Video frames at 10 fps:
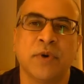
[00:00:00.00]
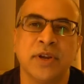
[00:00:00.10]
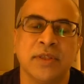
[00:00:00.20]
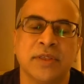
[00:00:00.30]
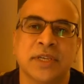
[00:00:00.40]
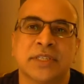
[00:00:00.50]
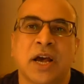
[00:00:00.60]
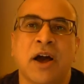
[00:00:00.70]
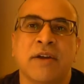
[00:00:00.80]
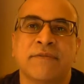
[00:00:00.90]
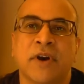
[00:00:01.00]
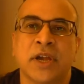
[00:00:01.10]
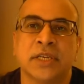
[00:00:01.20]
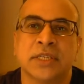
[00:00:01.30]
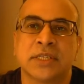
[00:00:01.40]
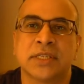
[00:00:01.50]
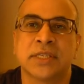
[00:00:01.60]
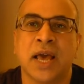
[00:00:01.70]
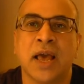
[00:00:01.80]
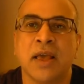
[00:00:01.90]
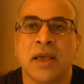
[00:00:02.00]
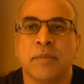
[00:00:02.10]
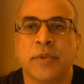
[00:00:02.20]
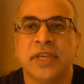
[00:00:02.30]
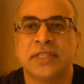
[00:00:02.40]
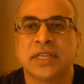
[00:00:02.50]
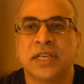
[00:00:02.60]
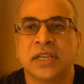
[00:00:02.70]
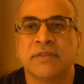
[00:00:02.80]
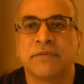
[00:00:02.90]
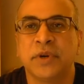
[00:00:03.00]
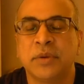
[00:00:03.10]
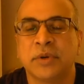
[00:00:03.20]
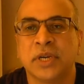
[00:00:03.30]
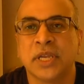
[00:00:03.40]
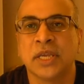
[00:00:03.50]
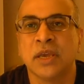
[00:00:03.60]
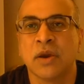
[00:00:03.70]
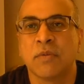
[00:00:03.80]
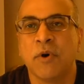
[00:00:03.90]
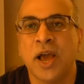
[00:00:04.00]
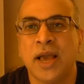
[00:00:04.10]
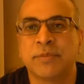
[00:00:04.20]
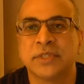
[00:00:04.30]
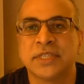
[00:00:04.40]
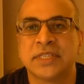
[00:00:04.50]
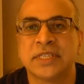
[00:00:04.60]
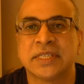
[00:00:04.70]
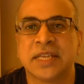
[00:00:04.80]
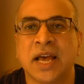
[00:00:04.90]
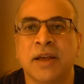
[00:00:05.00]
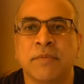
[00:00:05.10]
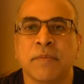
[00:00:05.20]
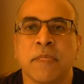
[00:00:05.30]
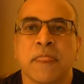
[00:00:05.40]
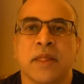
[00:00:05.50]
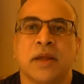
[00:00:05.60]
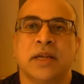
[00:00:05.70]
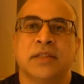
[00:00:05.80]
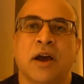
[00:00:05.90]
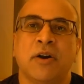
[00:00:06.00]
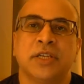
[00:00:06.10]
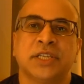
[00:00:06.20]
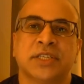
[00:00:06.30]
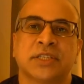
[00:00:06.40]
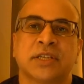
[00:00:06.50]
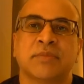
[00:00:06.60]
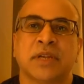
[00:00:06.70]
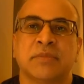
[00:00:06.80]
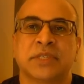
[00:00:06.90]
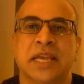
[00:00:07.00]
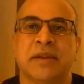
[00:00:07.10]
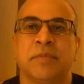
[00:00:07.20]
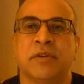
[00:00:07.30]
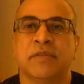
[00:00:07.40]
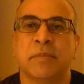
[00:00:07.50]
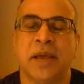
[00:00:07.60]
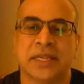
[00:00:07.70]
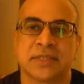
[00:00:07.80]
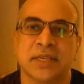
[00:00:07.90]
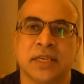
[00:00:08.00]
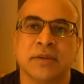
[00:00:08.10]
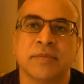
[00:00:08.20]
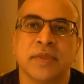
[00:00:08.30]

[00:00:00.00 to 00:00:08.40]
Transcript: one of the things that I find is, is that basically frequently what happens is, is that architecture sometimes get a bit of a back seat